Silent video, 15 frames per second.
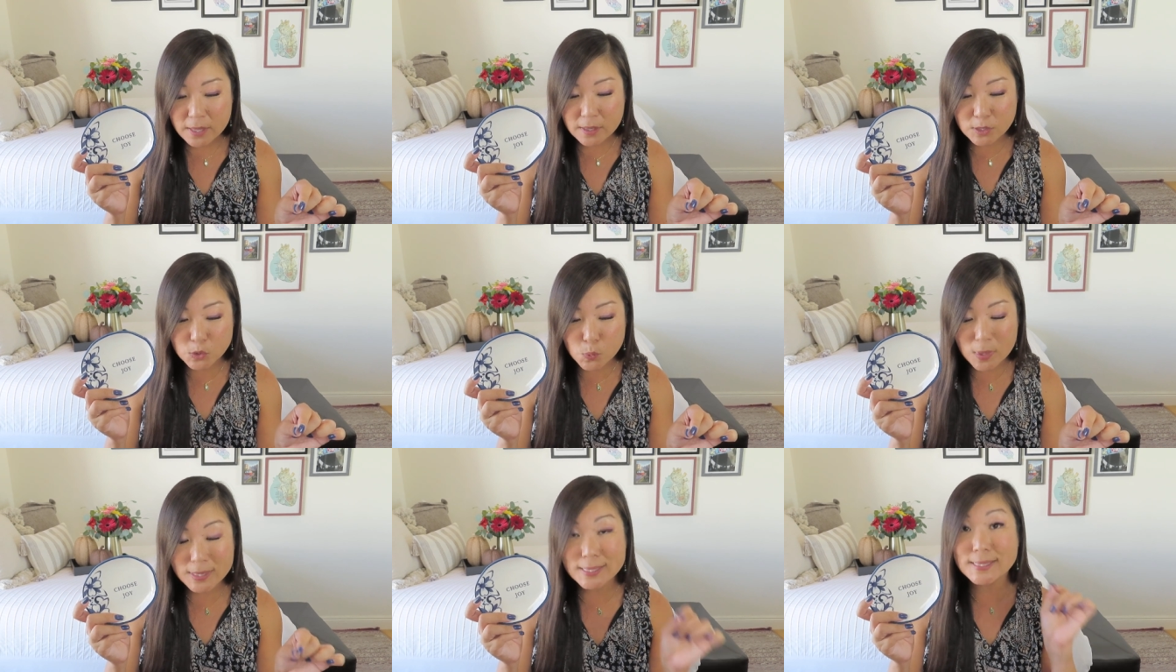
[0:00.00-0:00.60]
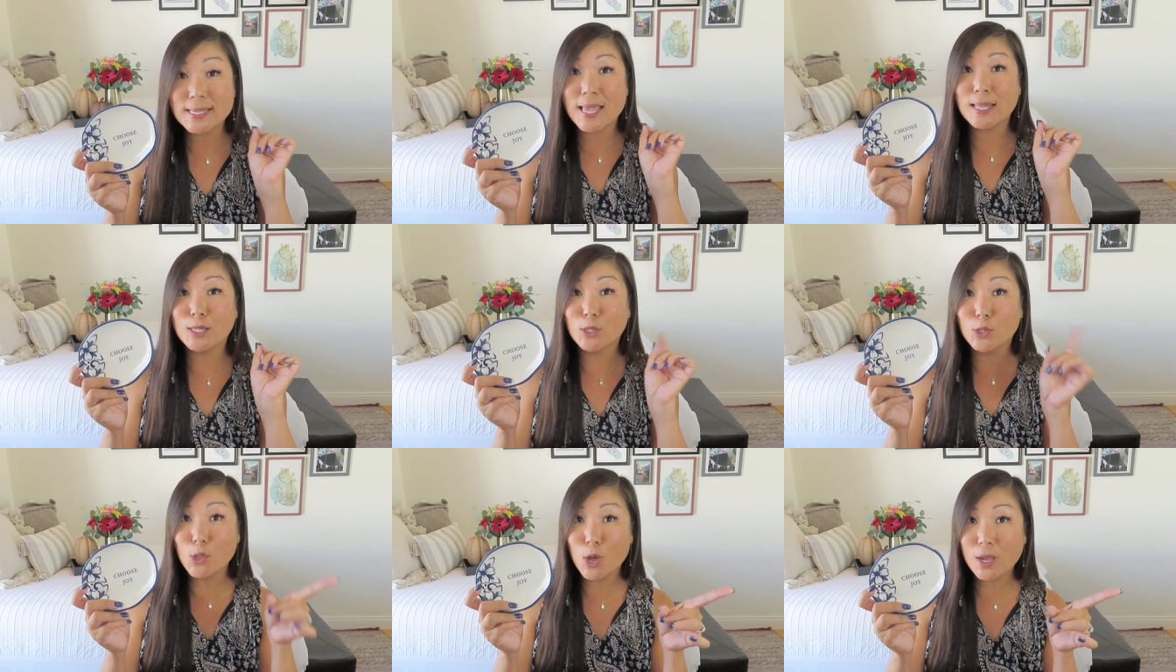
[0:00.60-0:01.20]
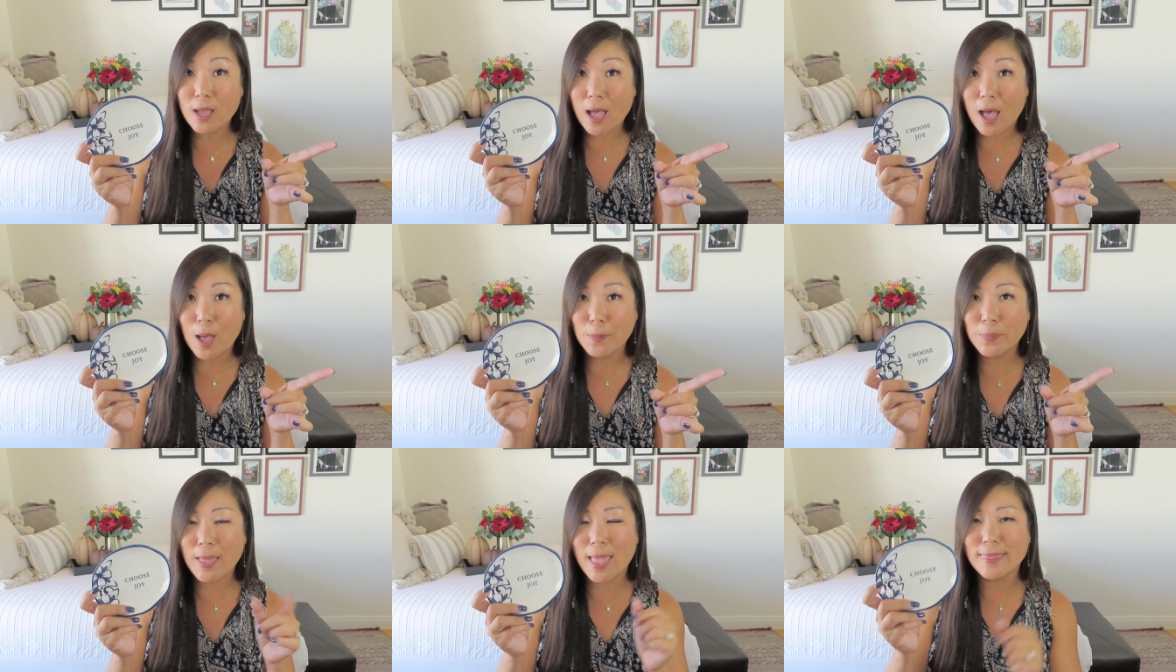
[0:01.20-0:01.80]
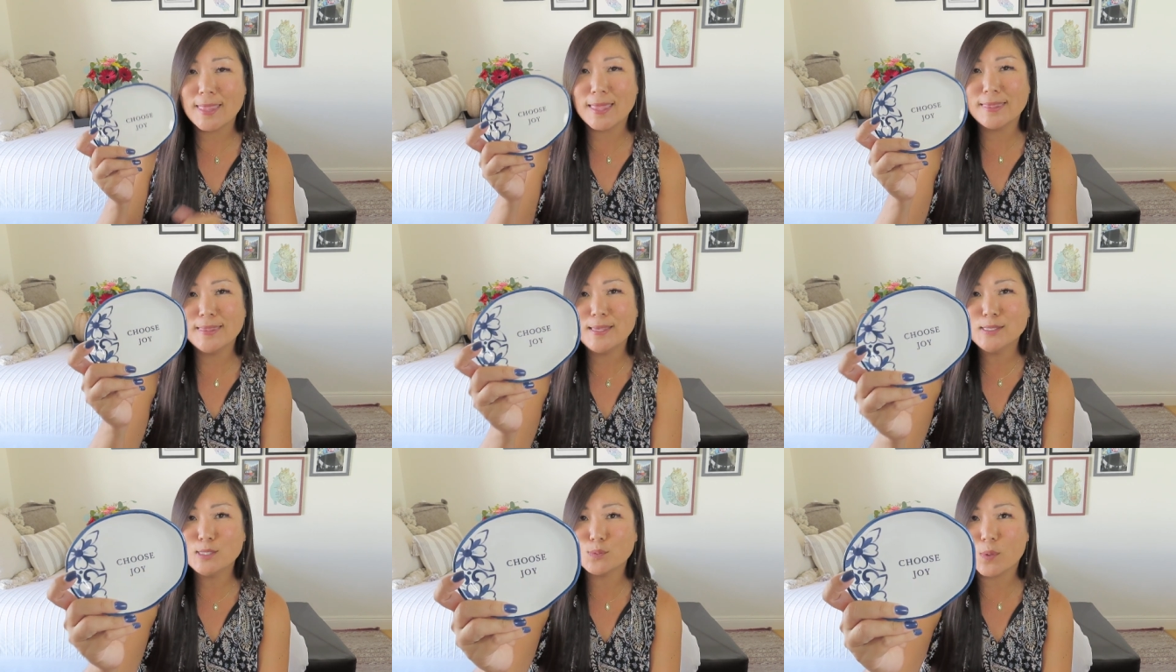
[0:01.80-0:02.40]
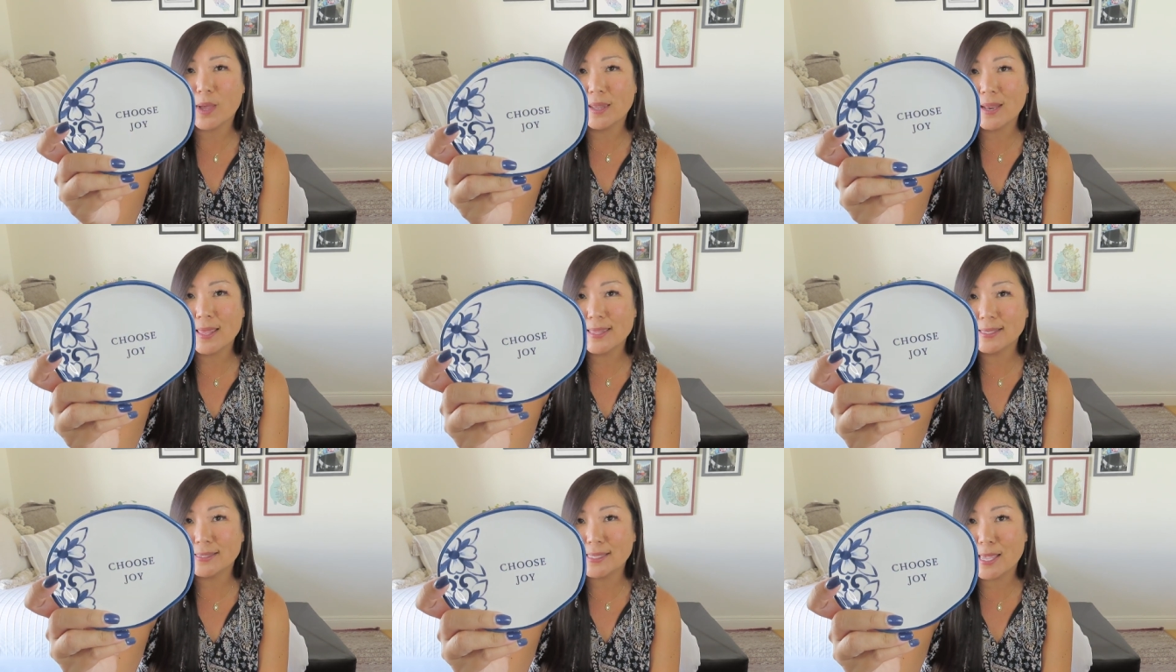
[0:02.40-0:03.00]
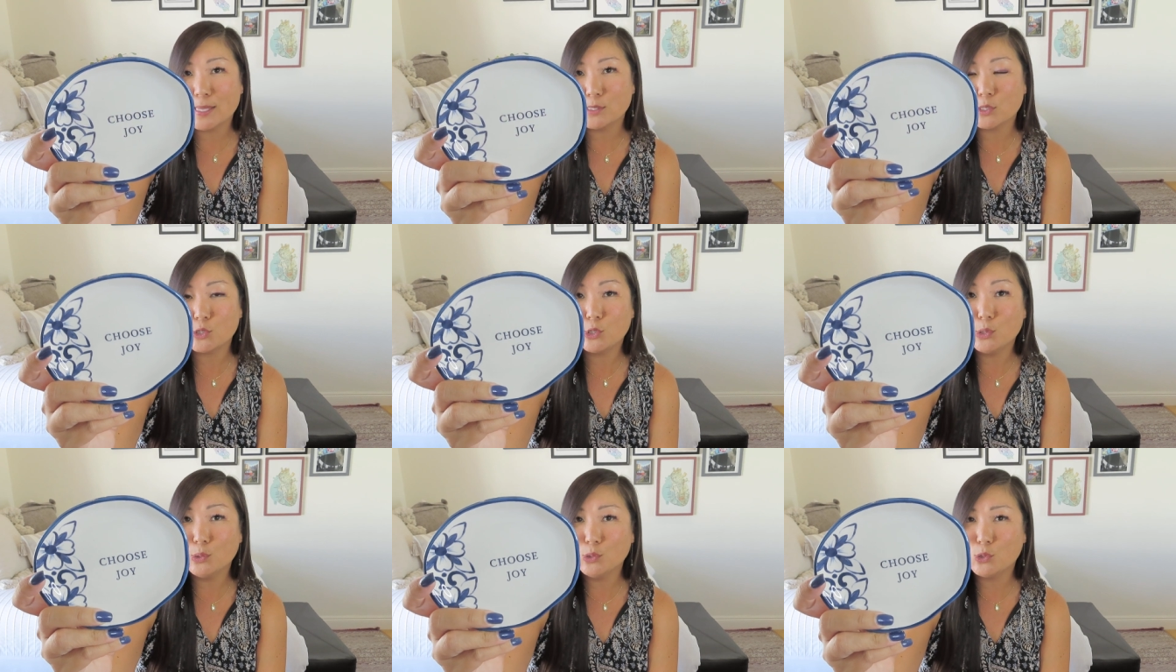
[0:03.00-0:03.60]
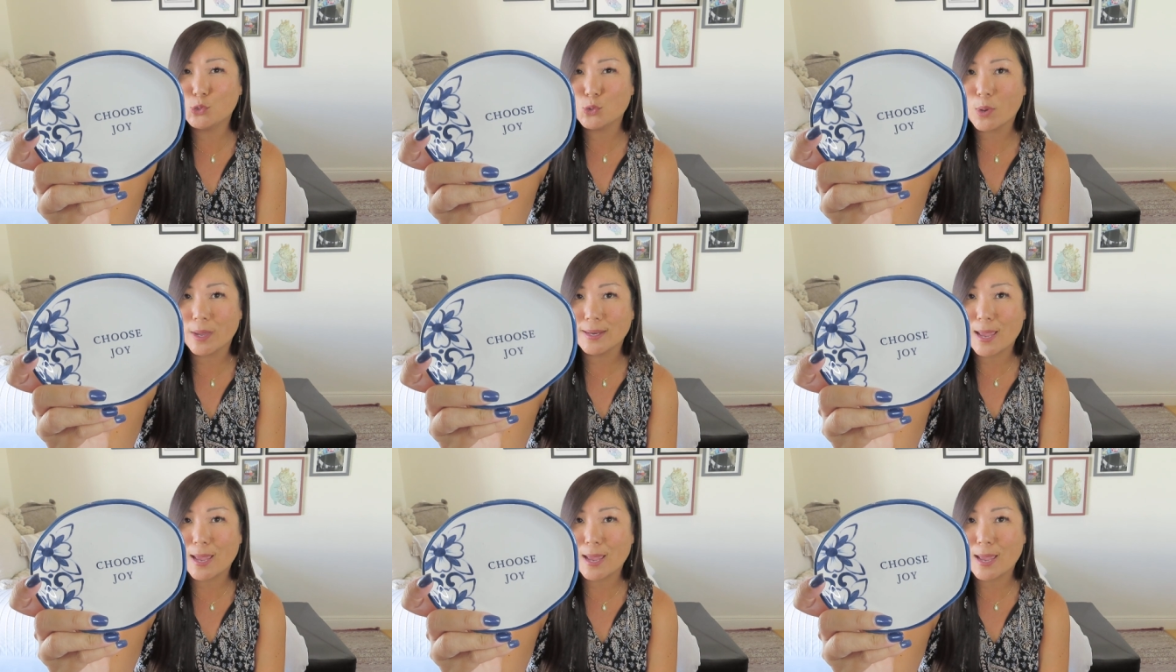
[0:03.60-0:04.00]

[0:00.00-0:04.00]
There's one that said, look up. And then this one that says, choose joy.